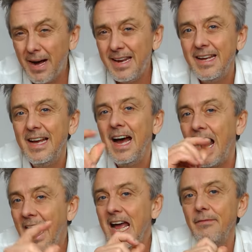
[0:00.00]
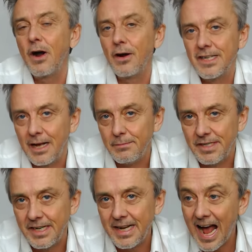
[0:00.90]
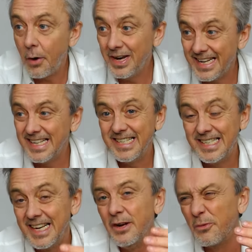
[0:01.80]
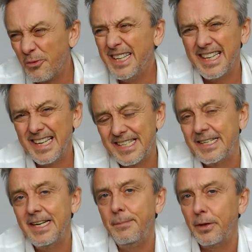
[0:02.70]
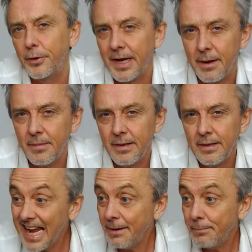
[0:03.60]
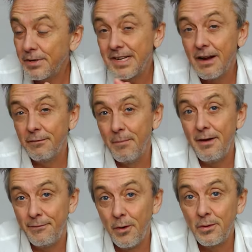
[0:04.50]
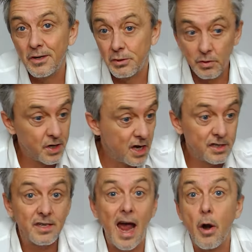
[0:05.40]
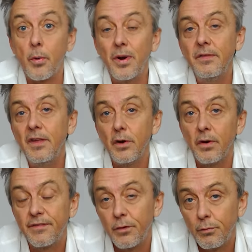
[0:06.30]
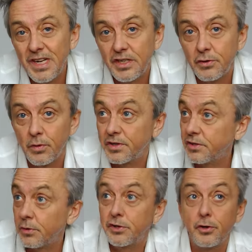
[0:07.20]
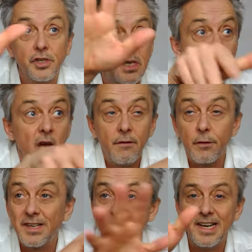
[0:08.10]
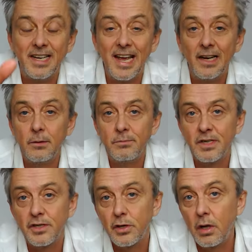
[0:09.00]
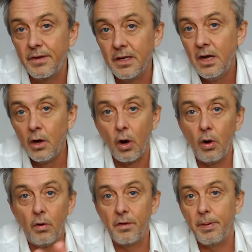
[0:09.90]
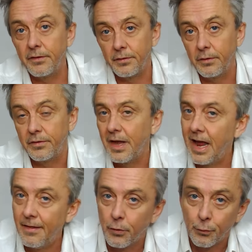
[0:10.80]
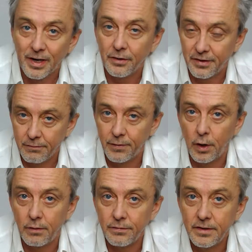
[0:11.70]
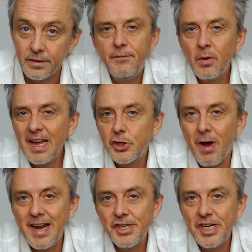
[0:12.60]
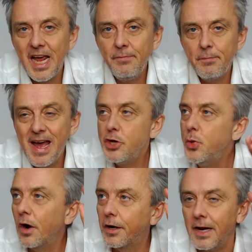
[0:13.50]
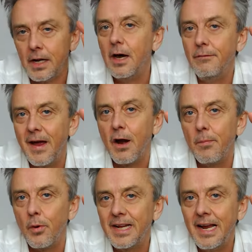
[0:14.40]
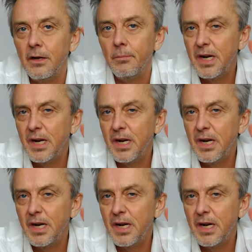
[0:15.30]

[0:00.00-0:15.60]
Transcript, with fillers: But I have a hard time seeing how it is really a city builder game. 80% of my focus was scouring the earth for resources or searching for distant kingdoms and solving all the puzzles and the riddles involved. If you like strategy games, man, you are gonna love Airborne Kingdom.